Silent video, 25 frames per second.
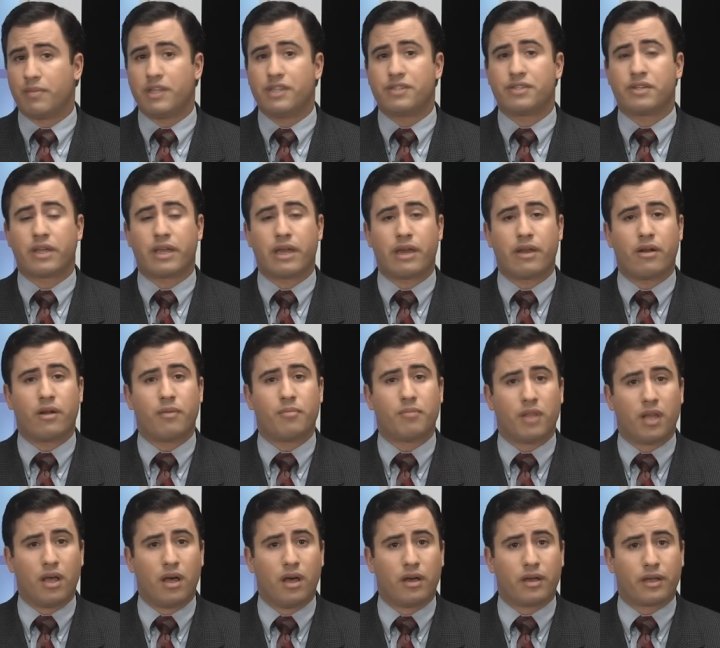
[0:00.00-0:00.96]
please check out our
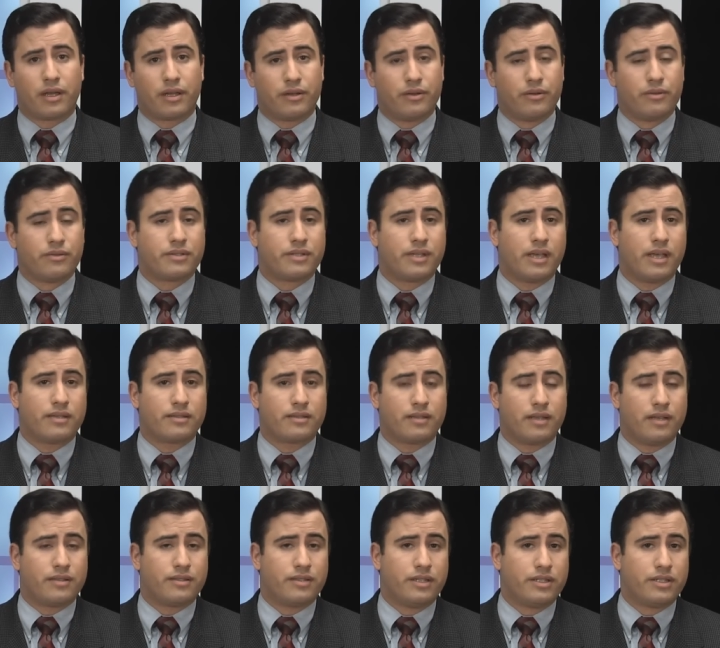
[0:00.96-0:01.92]
blog at
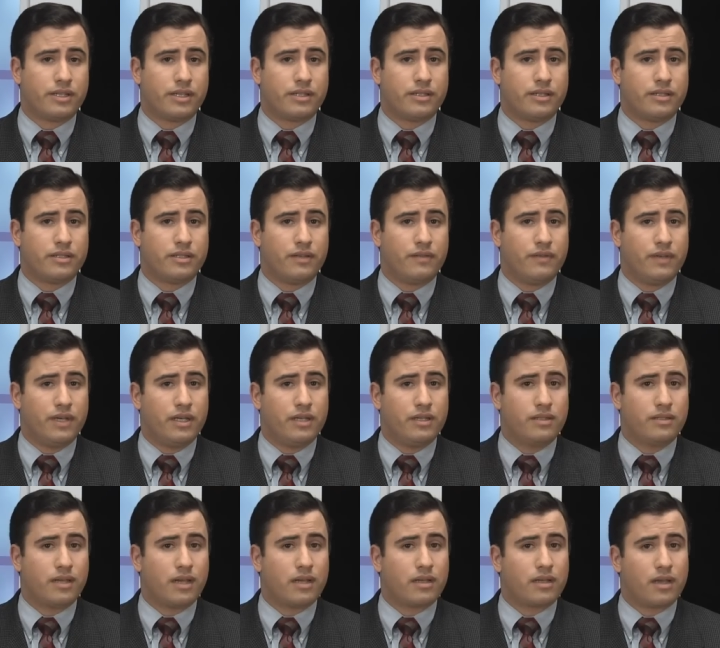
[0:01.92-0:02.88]

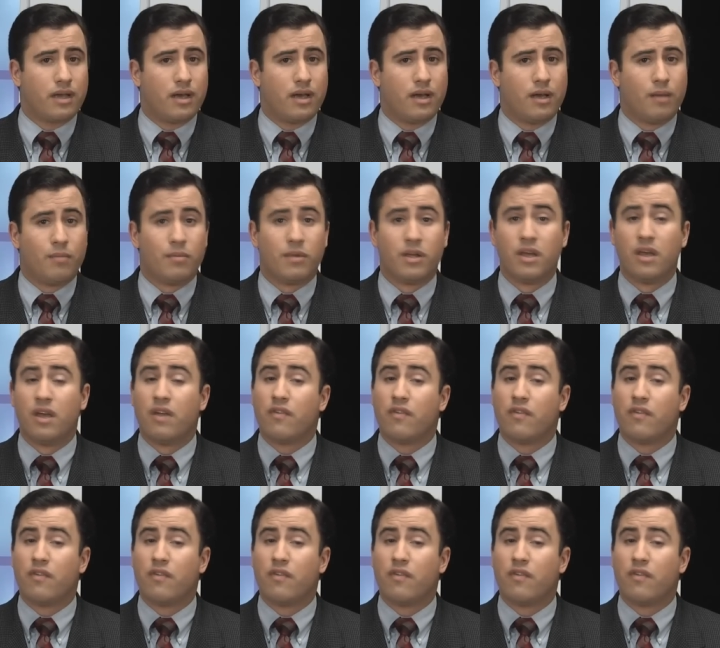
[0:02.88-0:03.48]
newsdesk.tjctv.com.